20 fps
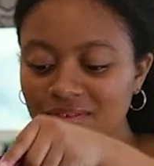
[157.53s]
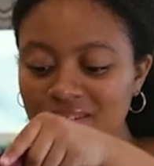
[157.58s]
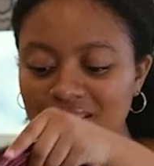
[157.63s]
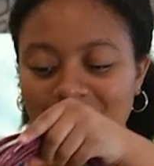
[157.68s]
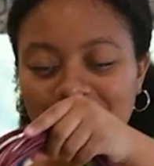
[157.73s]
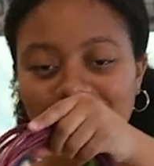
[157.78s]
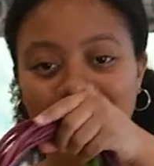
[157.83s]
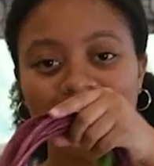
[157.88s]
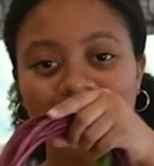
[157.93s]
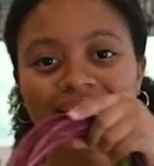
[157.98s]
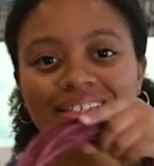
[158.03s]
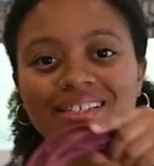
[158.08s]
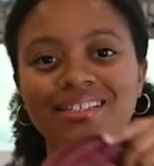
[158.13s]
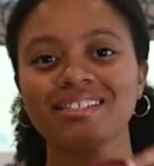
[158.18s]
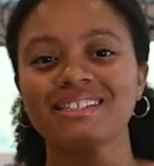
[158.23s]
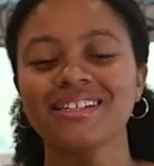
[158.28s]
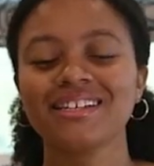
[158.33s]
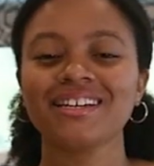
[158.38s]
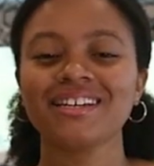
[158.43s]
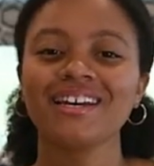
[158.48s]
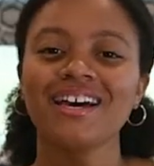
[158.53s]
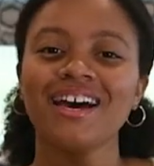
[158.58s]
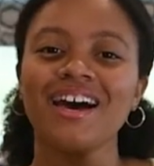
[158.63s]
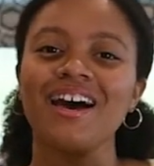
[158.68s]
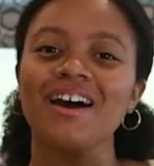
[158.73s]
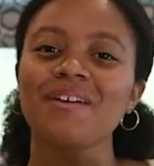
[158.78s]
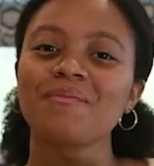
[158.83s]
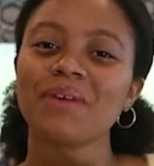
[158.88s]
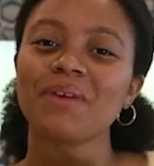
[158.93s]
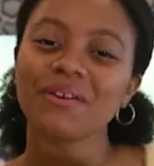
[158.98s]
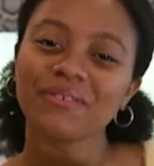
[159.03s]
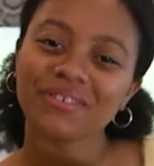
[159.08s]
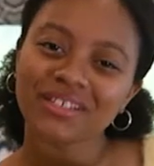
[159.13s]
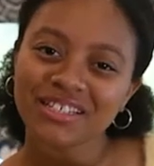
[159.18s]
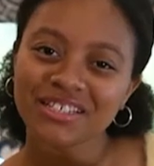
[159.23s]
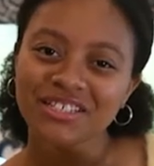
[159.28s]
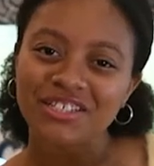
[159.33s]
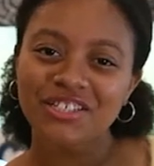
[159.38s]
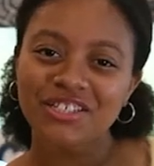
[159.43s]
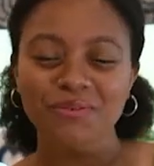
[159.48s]
And my
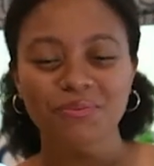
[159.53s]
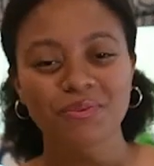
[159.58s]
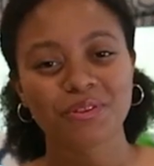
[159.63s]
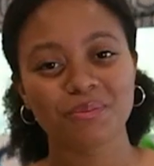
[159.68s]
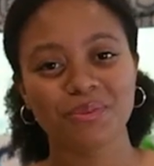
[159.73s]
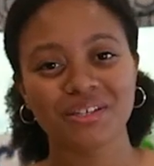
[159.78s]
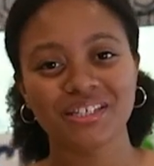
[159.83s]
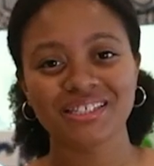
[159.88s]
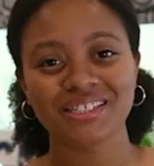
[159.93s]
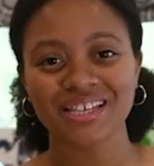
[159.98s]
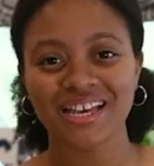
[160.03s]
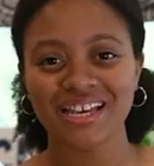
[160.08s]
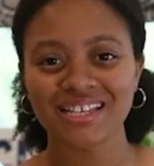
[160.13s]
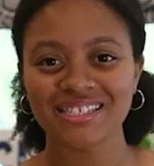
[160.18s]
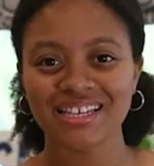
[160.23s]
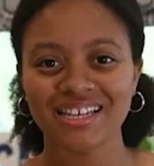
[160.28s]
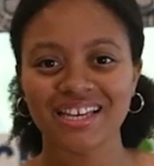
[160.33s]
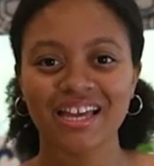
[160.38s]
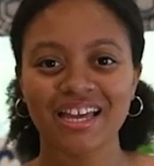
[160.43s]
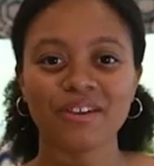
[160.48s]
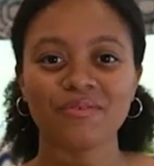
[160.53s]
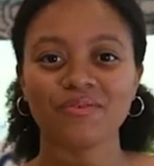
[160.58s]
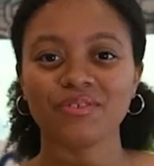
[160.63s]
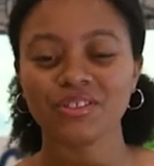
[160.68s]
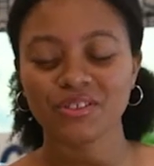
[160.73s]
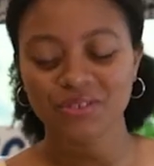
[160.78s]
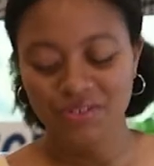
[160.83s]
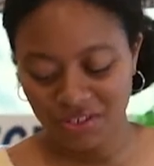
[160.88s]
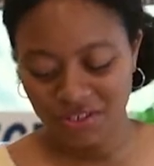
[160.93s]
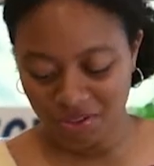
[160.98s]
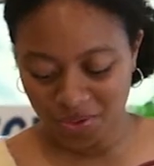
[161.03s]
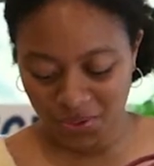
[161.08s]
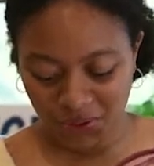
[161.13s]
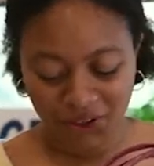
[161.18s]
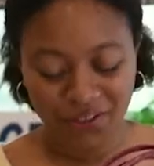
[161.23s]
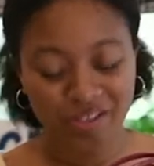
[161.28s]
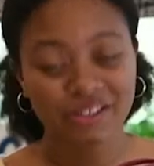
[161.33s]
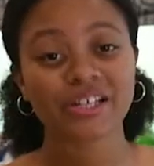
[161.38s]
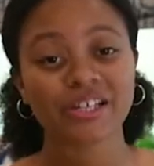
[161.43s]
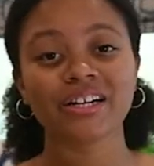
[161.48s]
relationship with beets, as I kind of alluded to
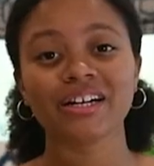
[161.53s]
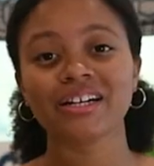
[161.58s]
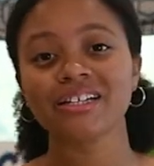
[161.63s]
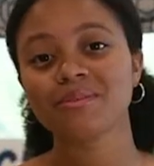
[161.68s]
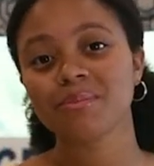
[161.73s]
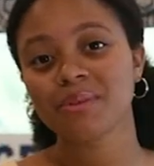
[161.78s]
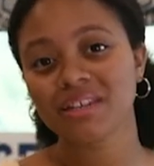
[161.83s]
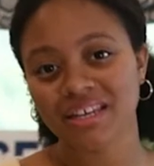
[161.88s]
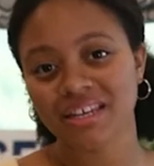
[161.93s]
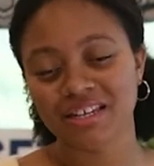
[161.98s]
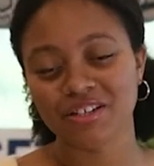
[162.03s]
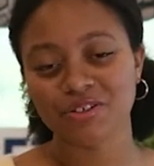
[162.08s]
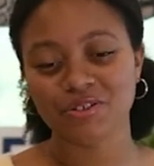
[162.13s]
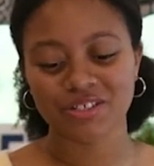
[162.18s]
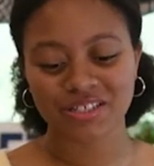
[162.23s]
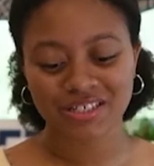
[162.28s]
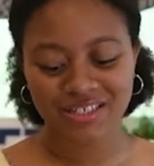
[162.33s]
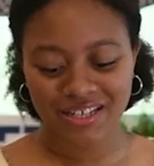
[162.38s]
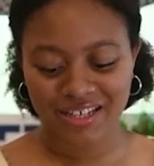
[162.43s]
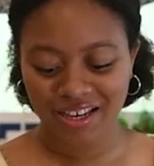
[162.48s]
earlier, has been interesting.